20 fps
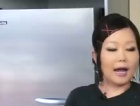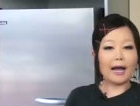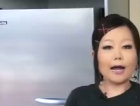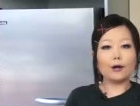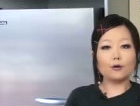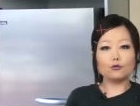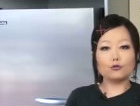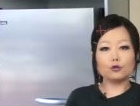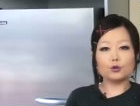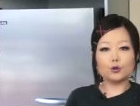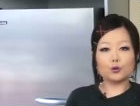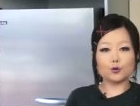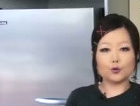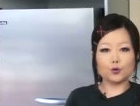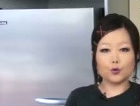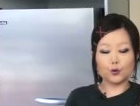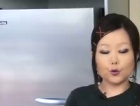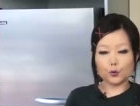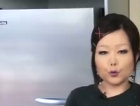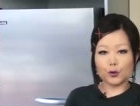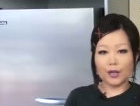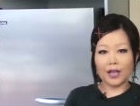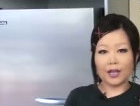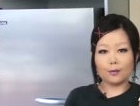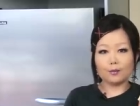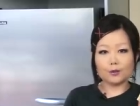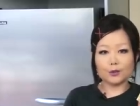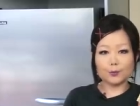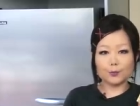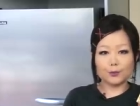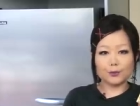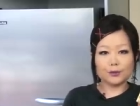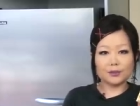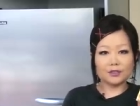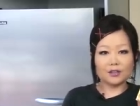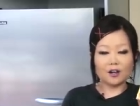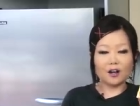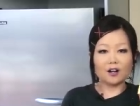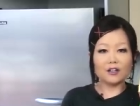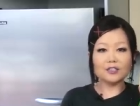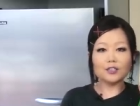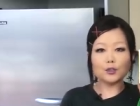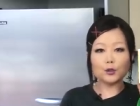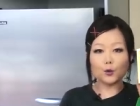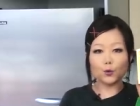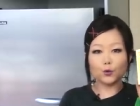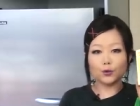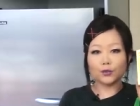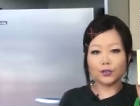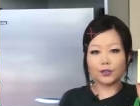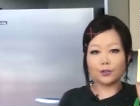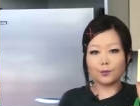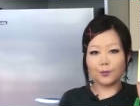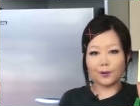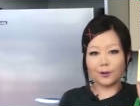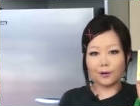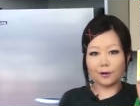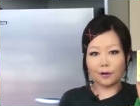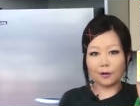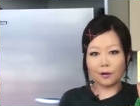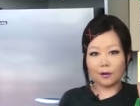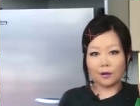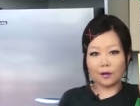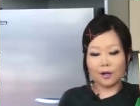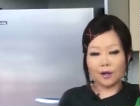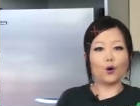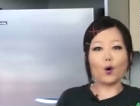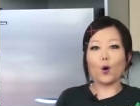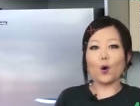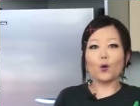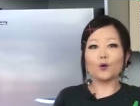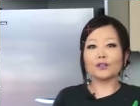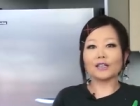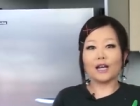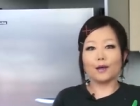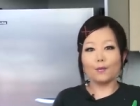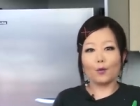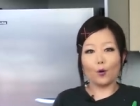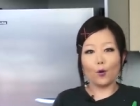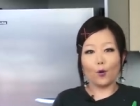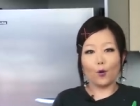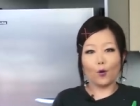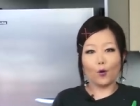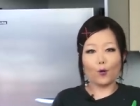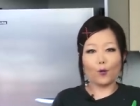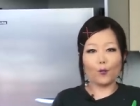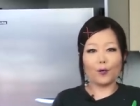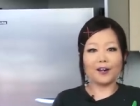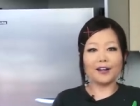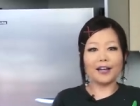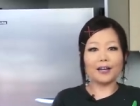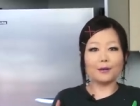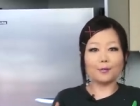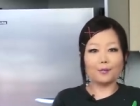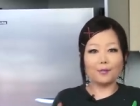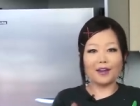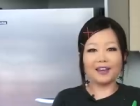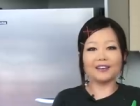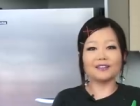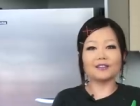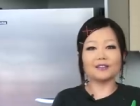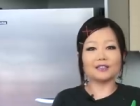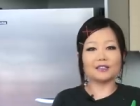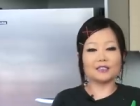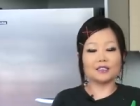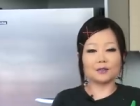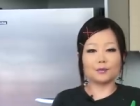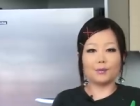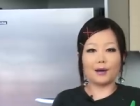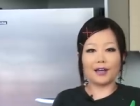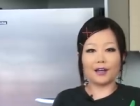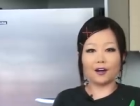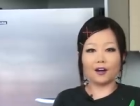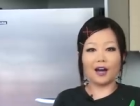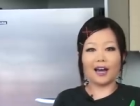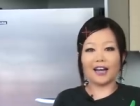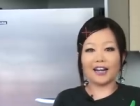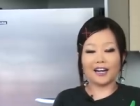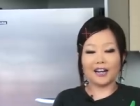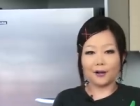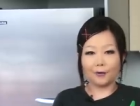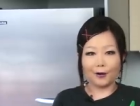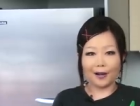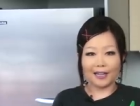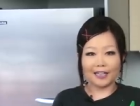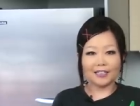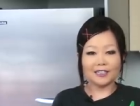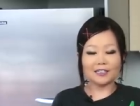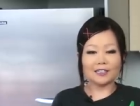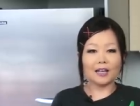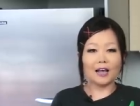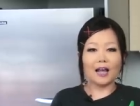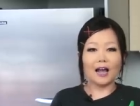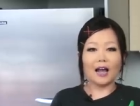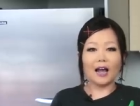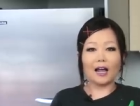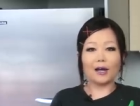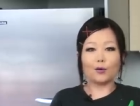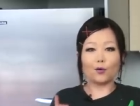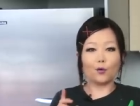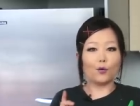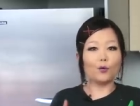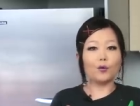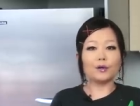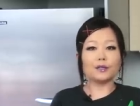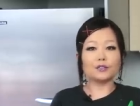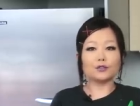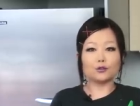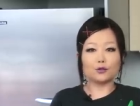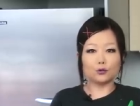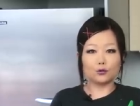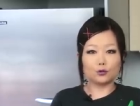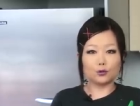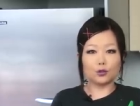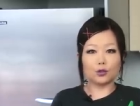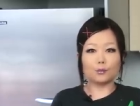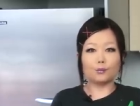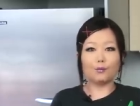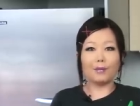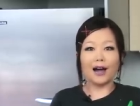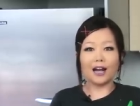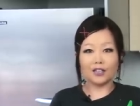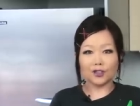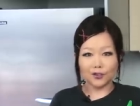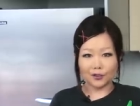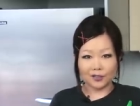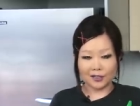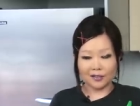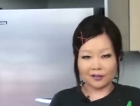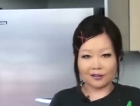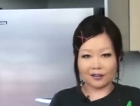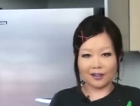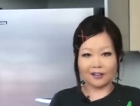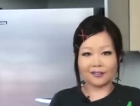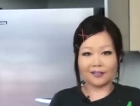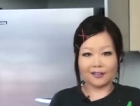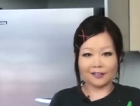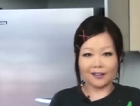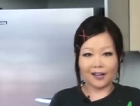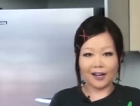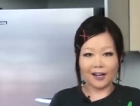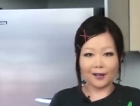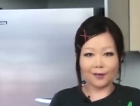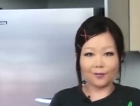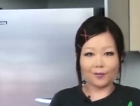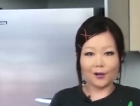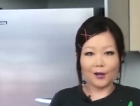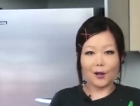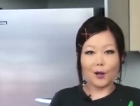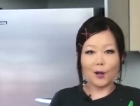I will use two tablespoons unsalted butter. Long time ago, when I made this my curry rice, I always use margarine at the time.